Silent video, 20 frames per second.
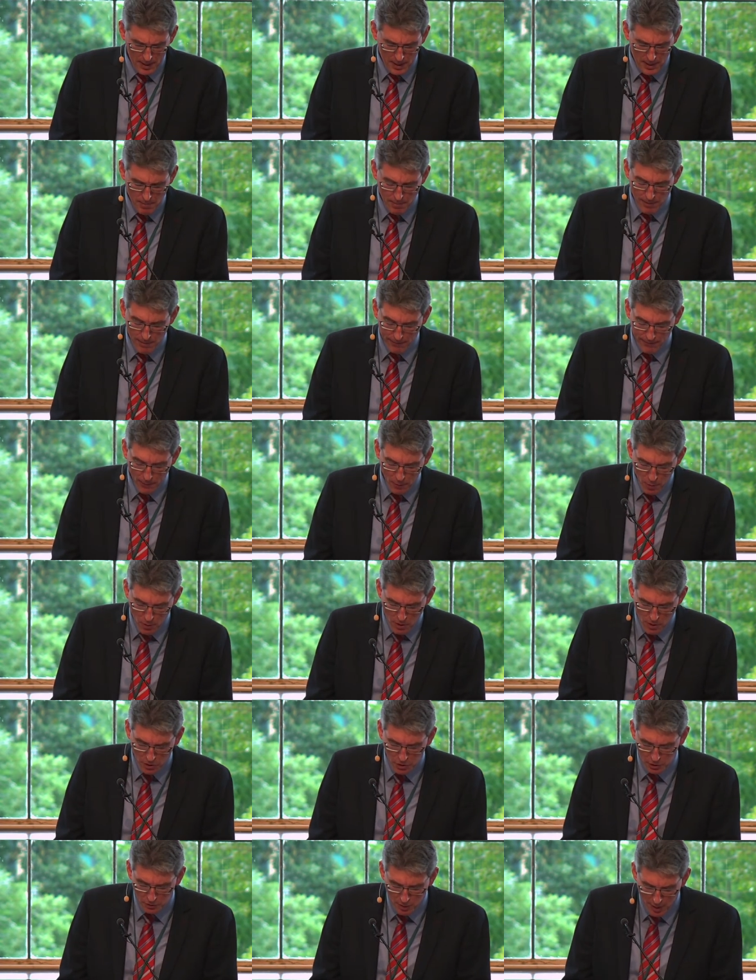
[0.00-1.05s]
Before
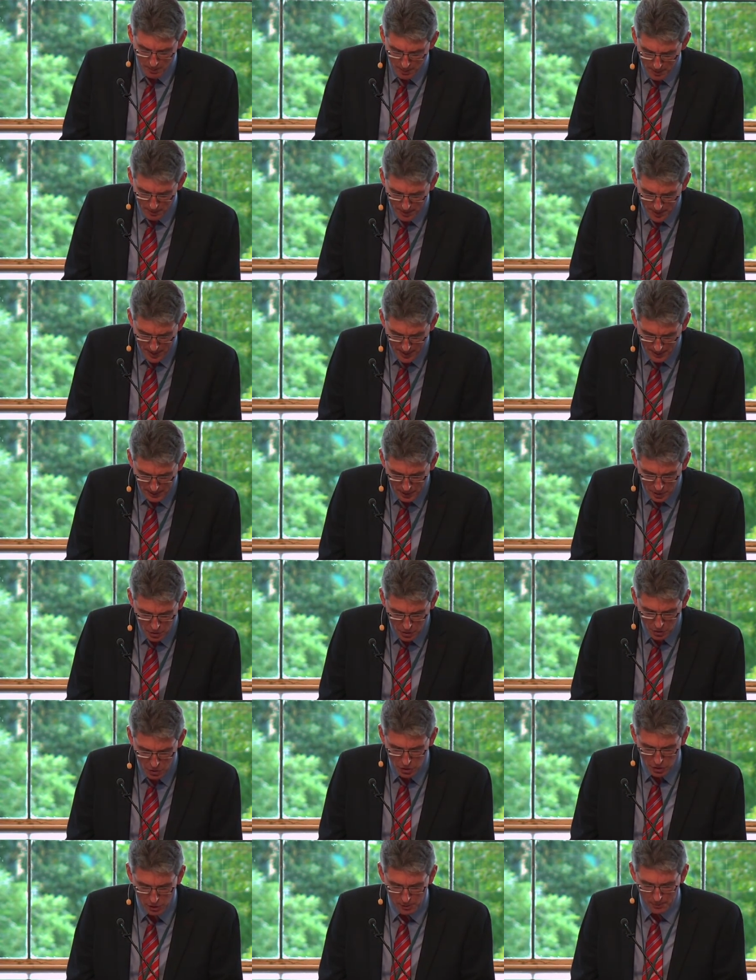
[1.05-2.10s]
Zerubbabel you
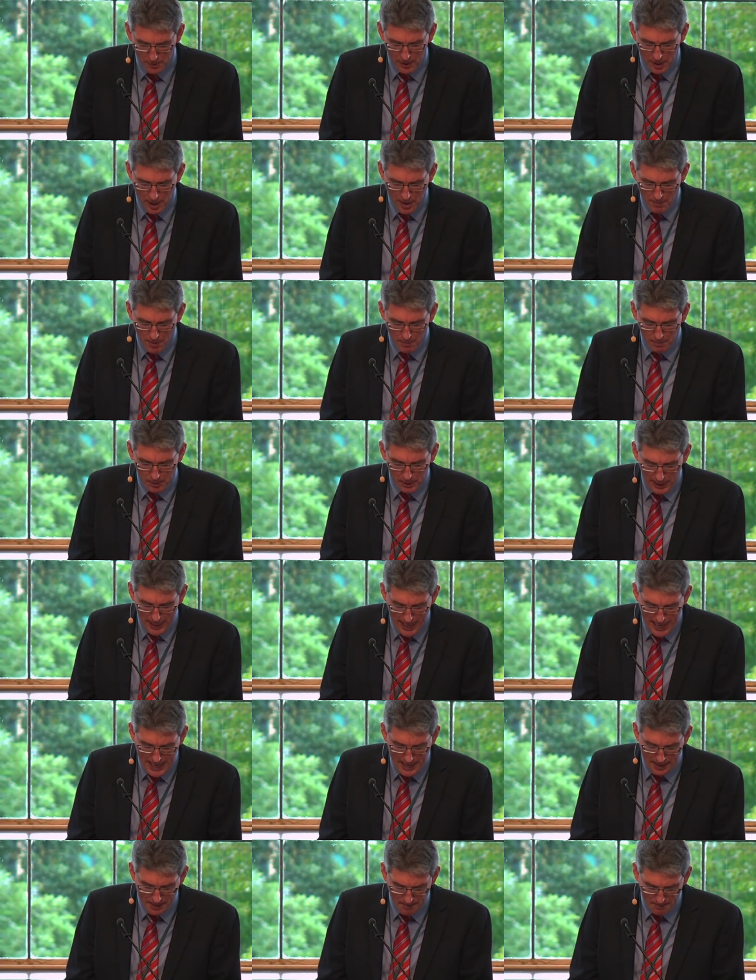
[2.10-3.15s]
shall become a
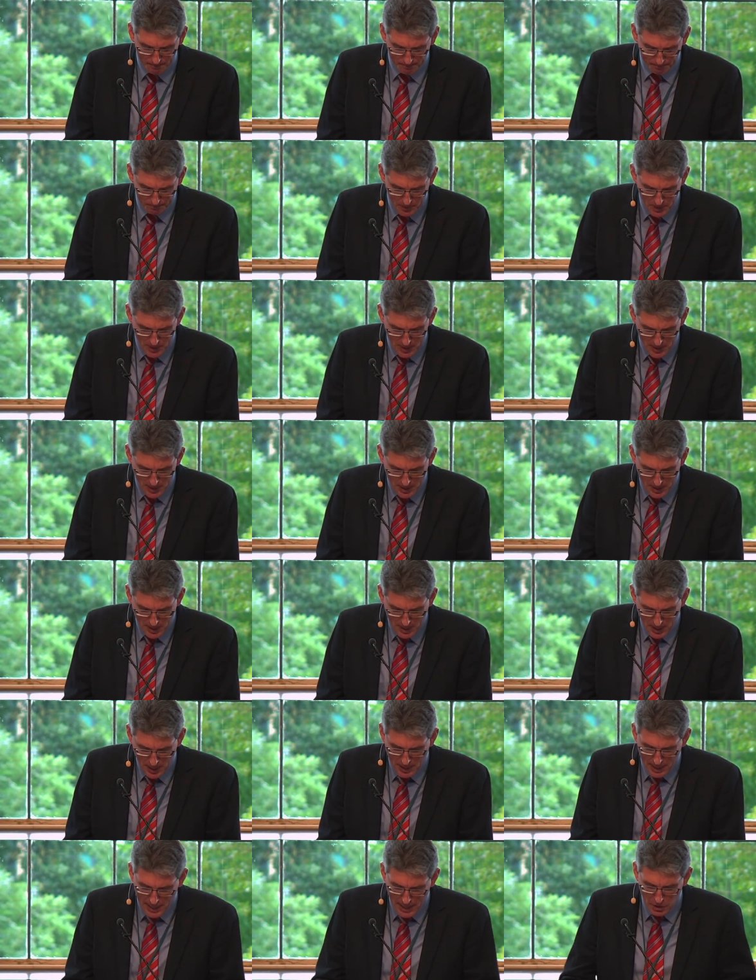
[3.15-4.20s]
plain
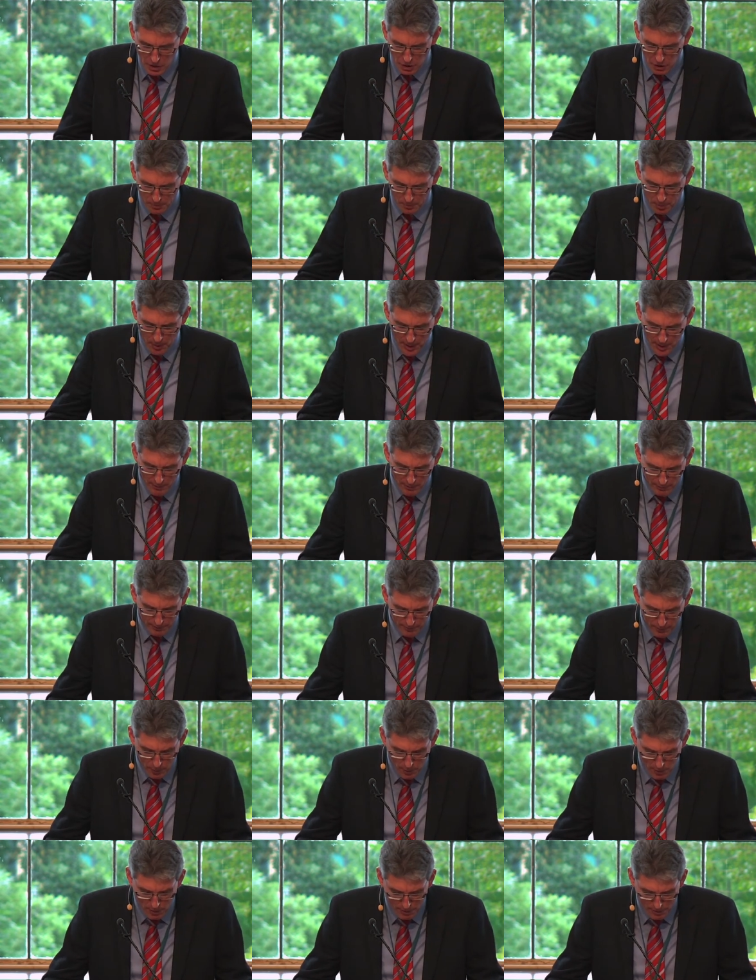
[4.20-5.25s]
and he shall bring
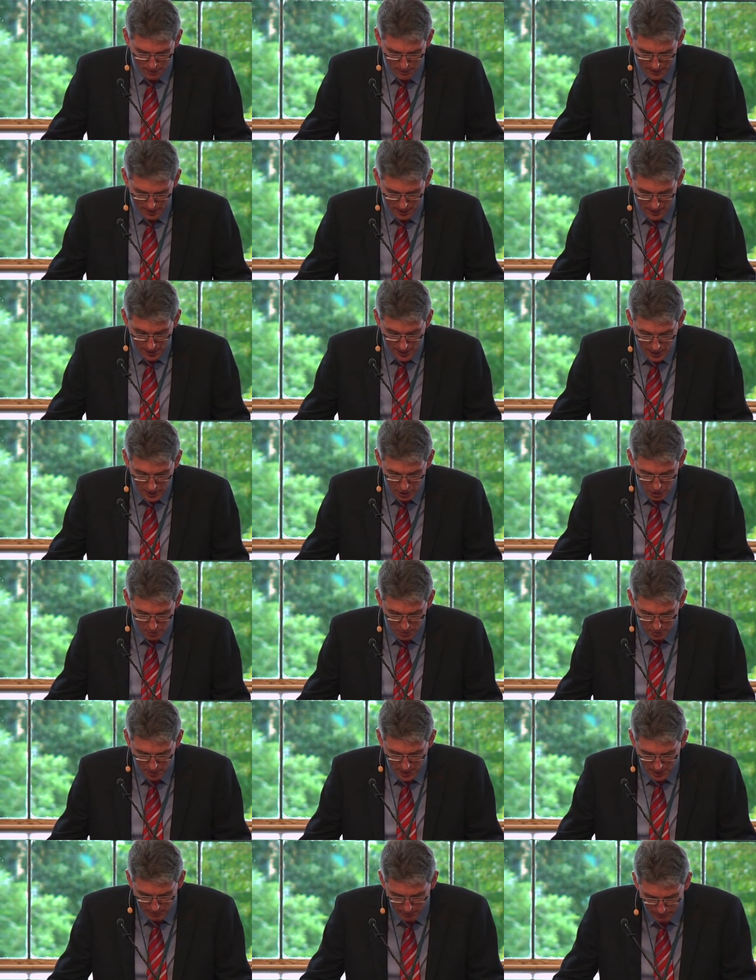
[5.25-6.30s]
forth he shall
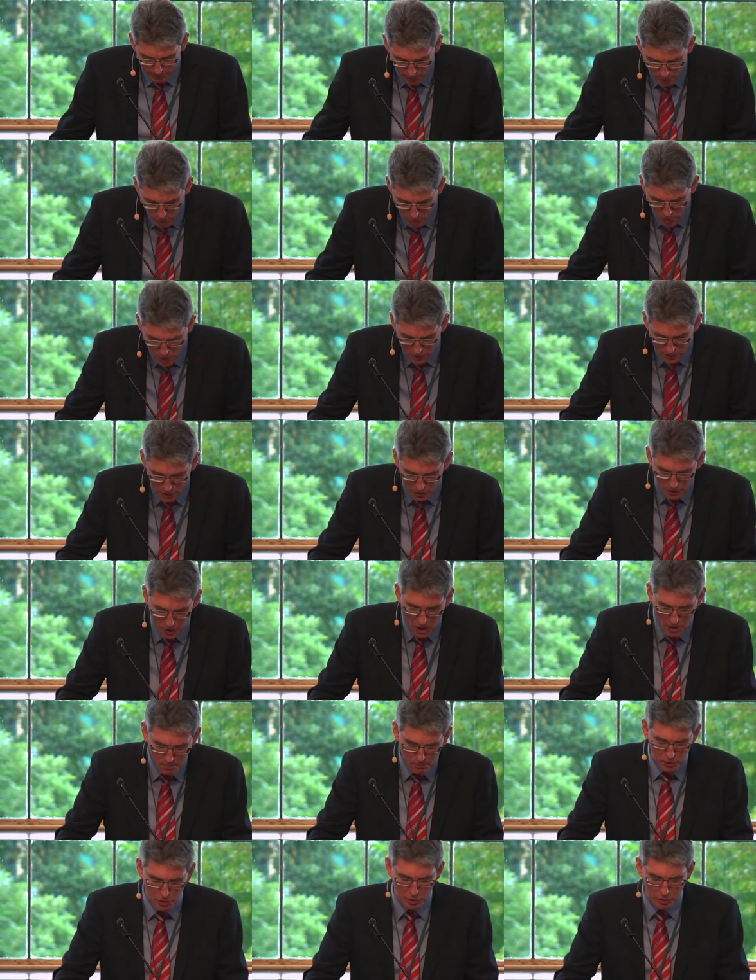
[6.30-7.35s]
bring forward the
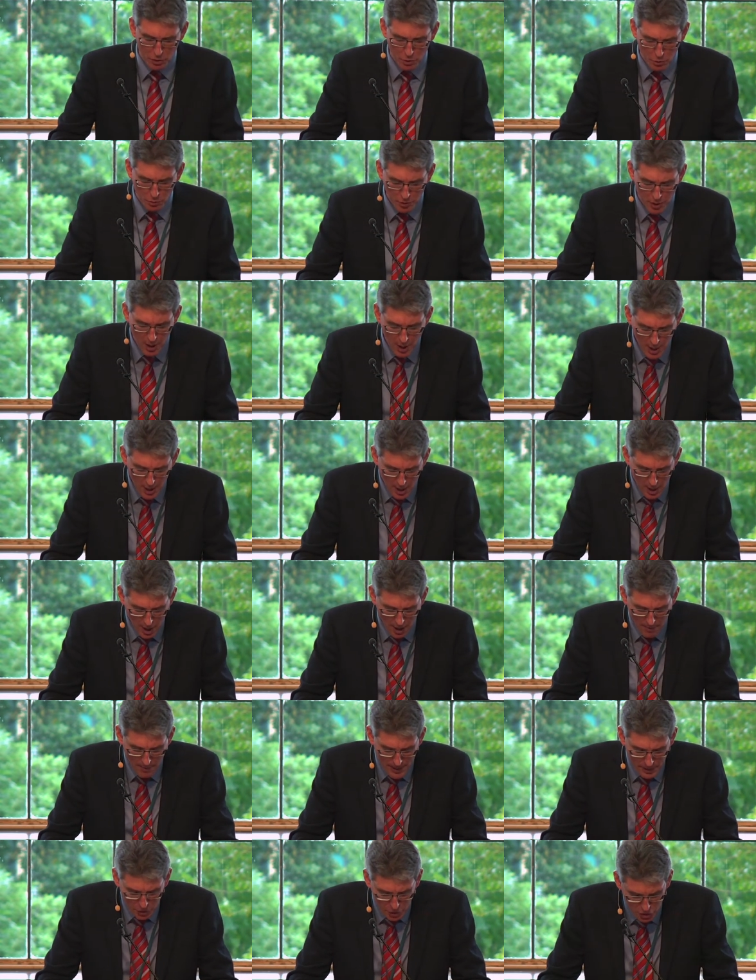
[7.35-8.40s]
top stone
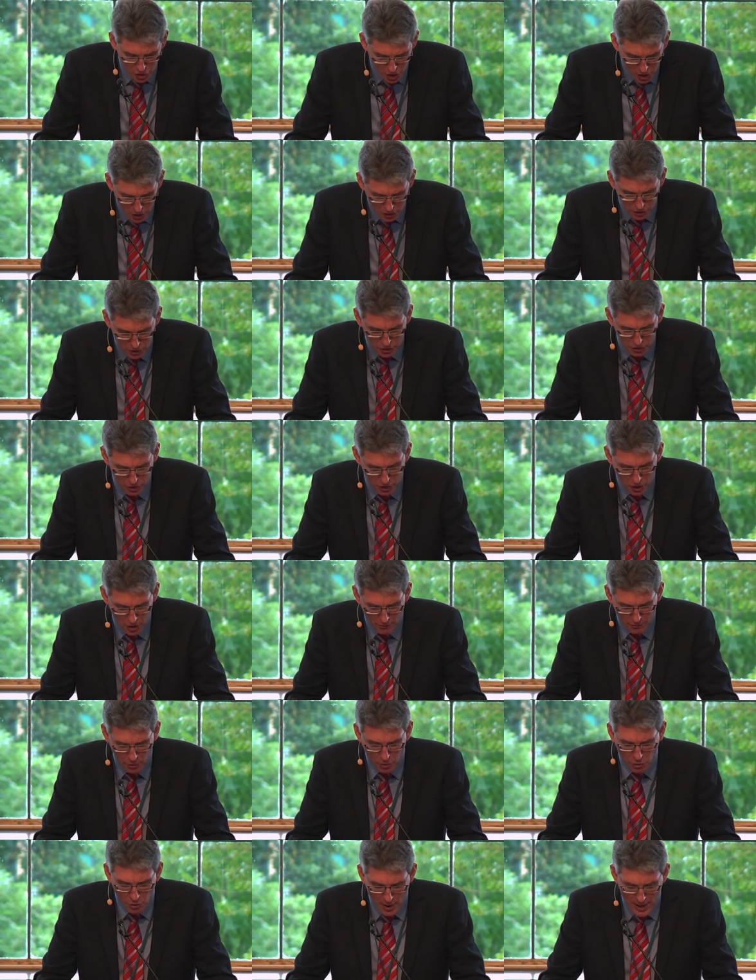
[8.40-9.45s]
amid shouts
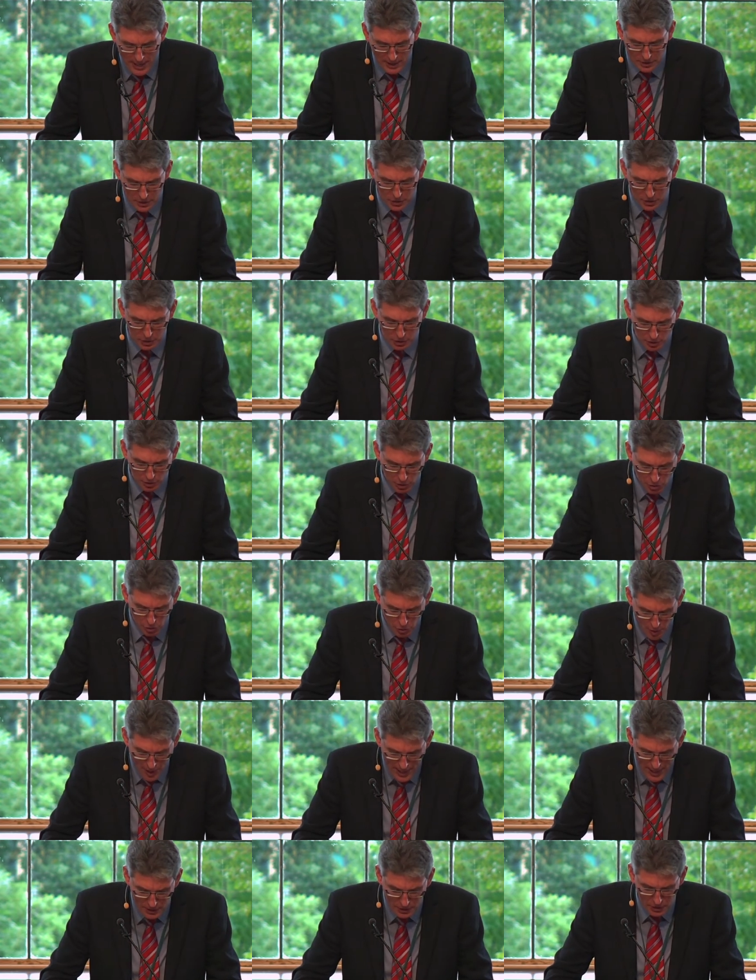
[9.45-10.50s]
of grace
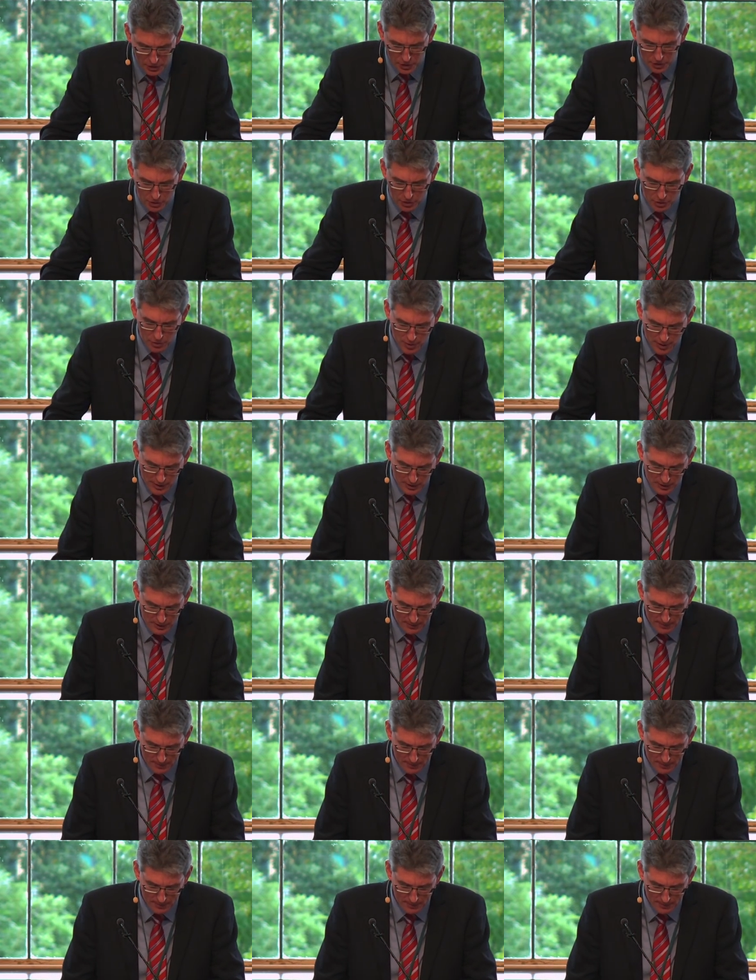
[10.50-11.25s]
grace to it